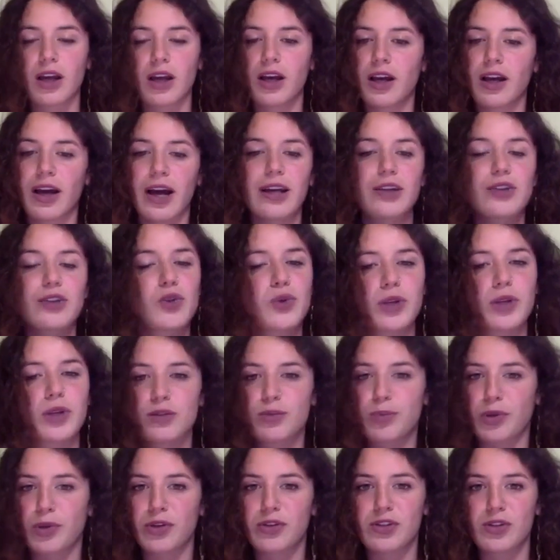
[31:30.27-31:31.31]
as soon as
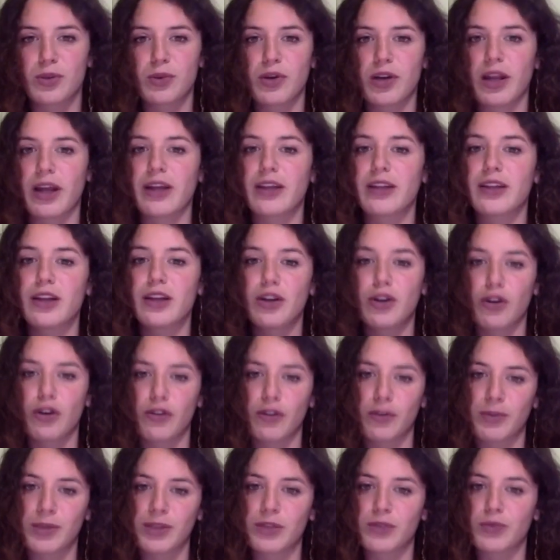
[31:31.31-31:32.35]
possible, like the
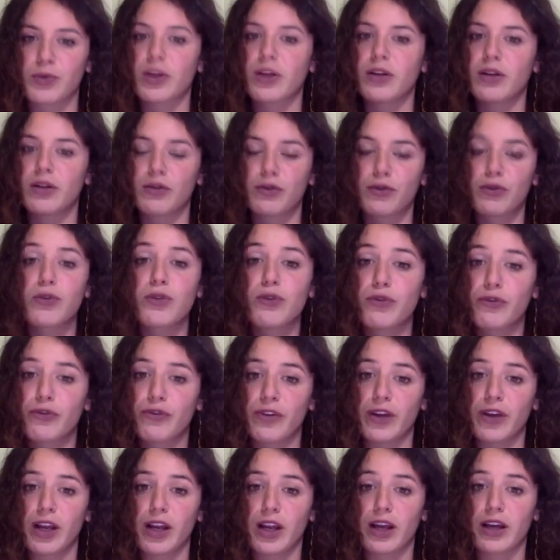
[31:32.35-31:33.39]
government will
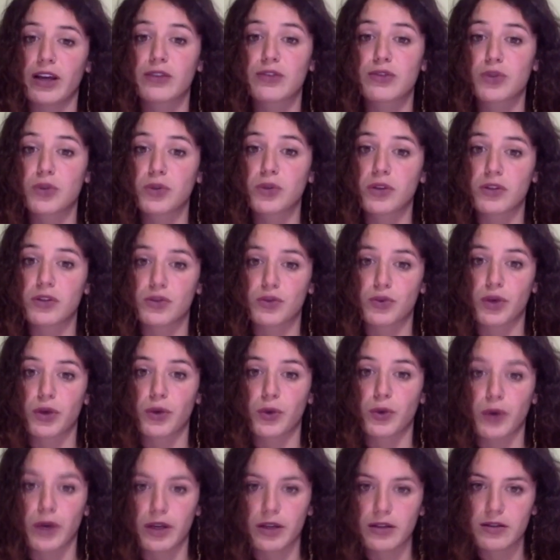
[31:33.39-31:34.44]
fulfill like students'
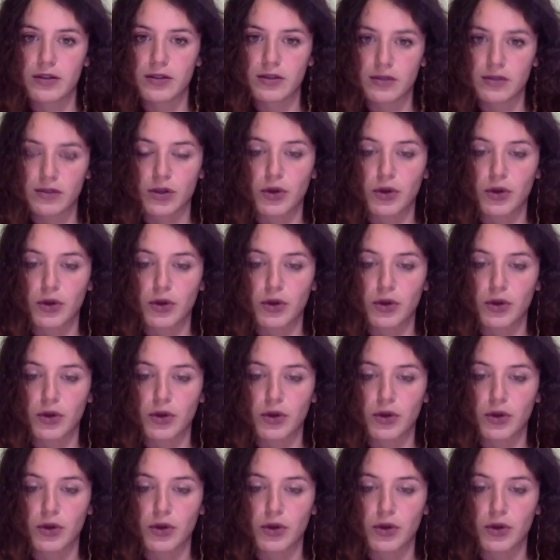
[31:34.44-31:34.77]
requests,